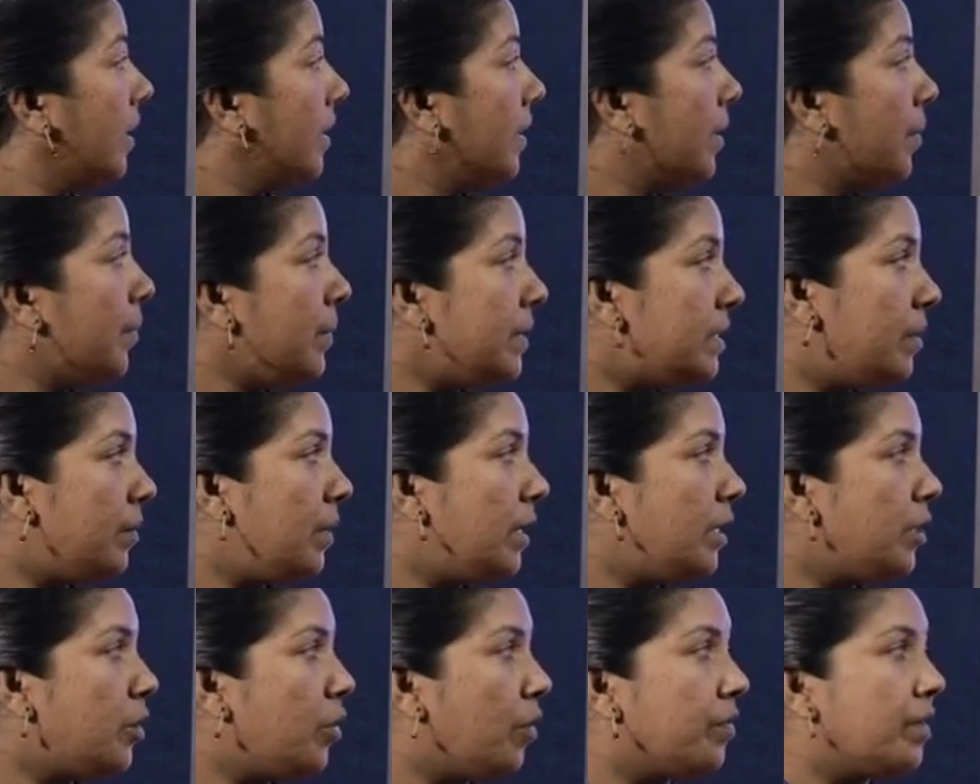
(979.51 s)
the
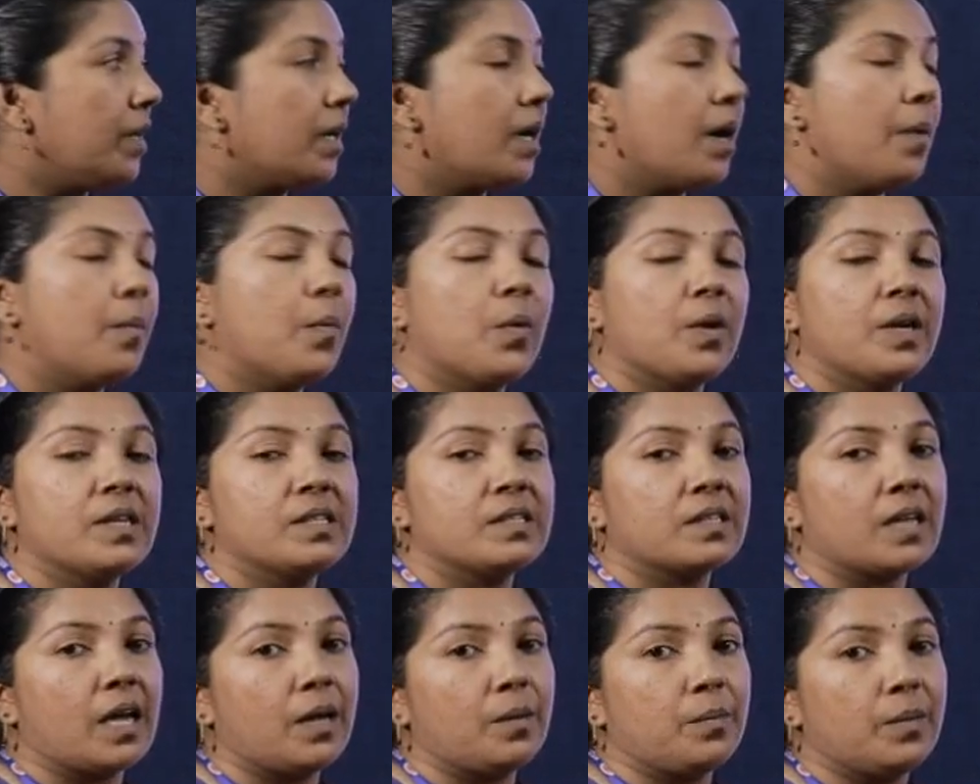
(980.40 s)
miscibility of the
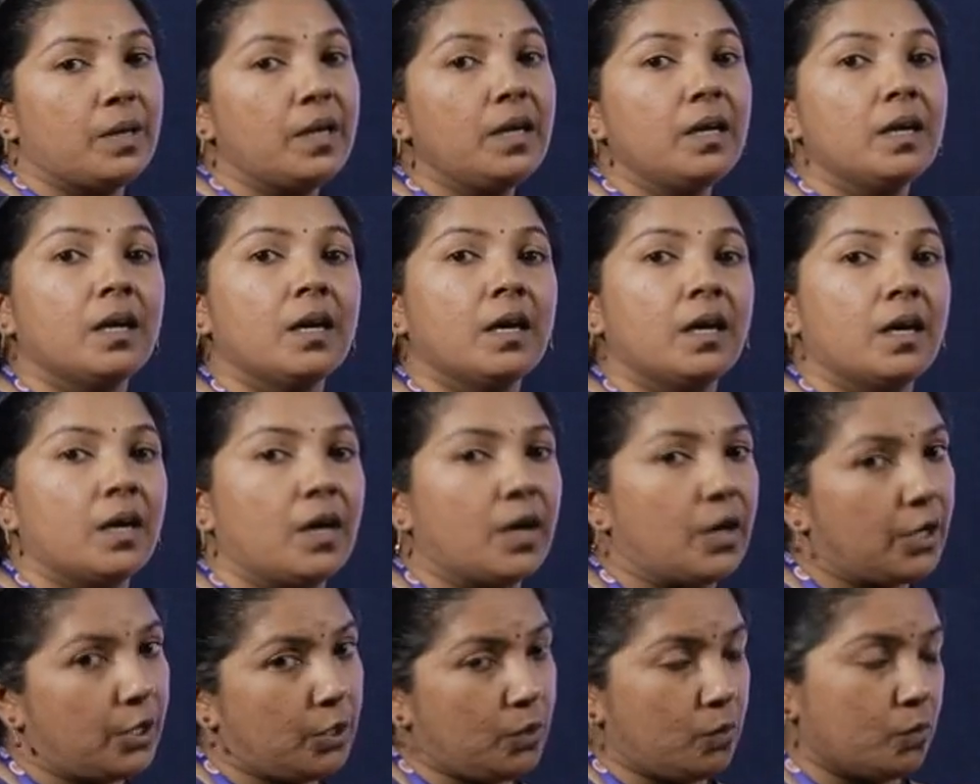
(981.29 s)
components can be
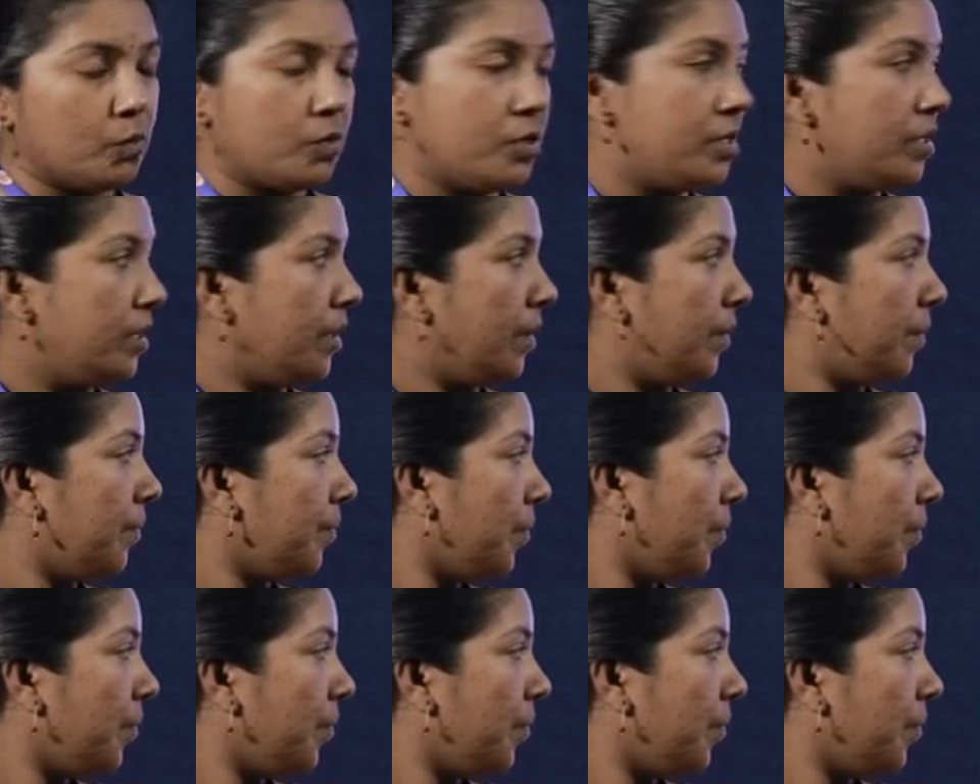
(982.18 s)
reduced.